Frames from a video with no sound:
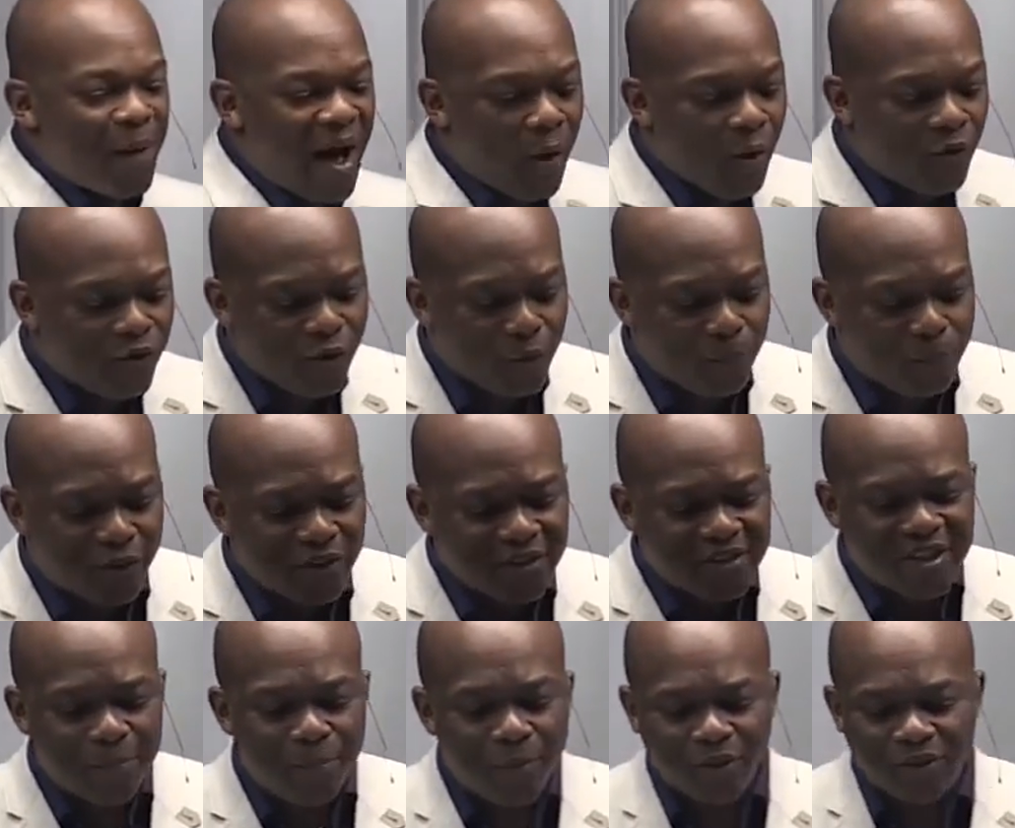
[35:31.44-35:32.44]
powerful
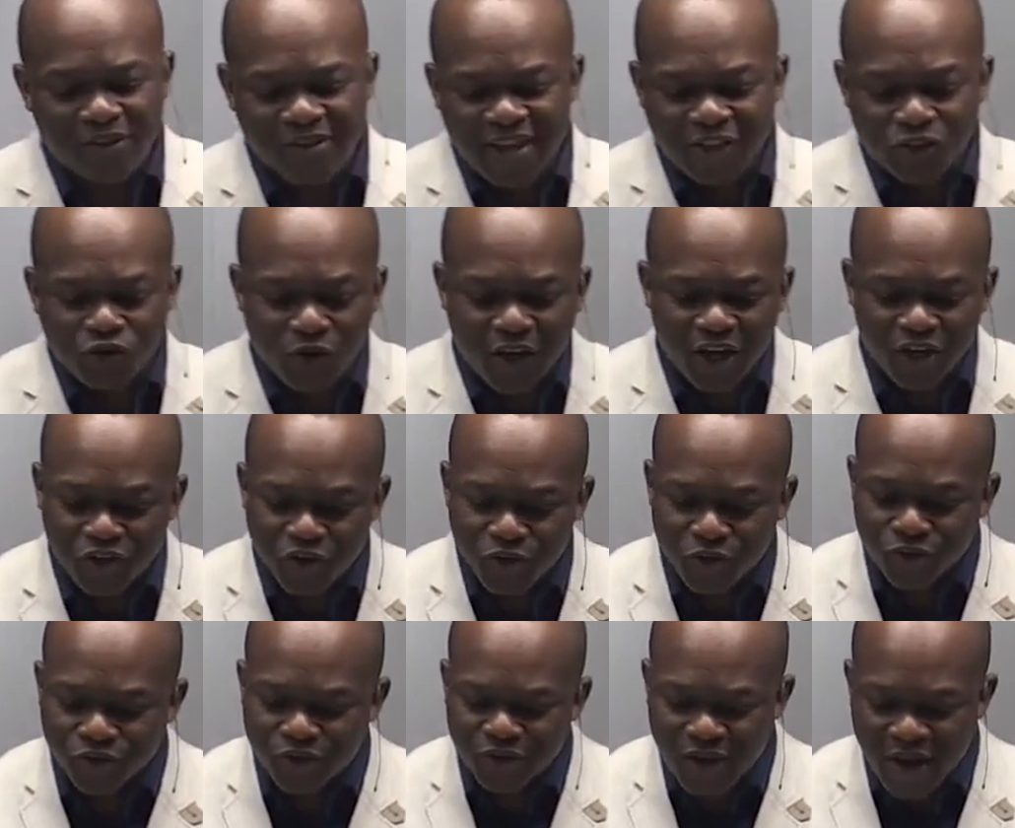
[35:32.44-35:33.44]
principles that you can
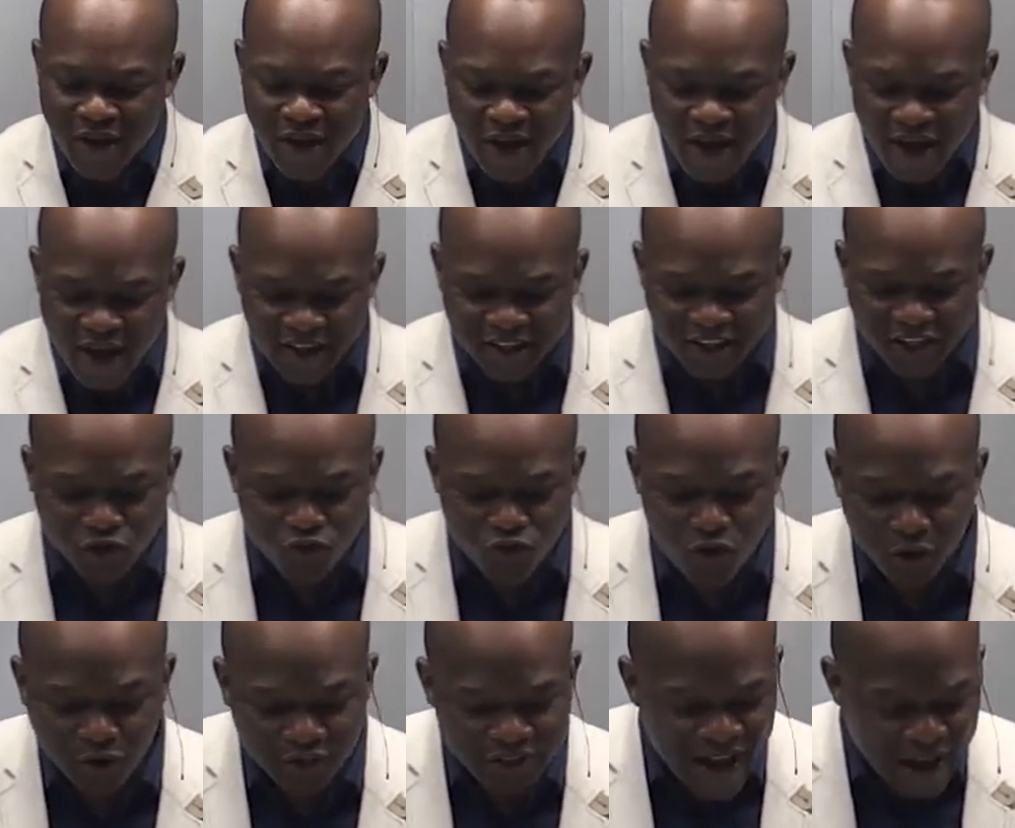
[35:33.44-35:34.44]
use. I just
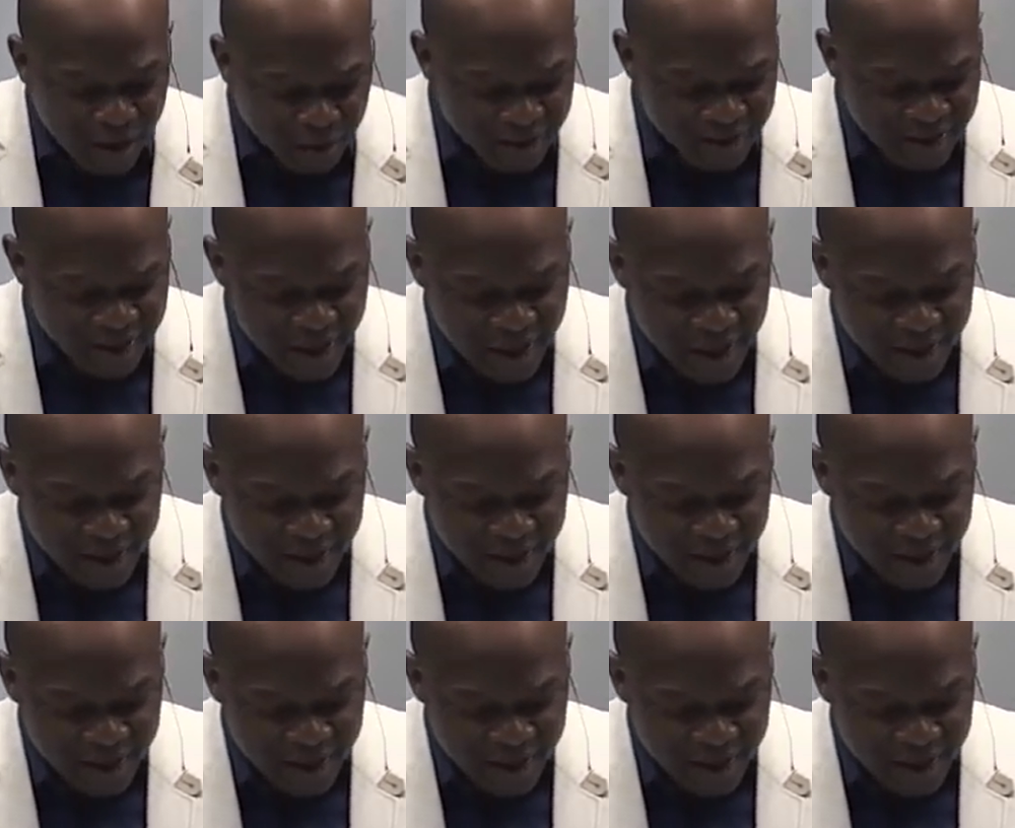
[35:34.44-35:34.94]
wrote out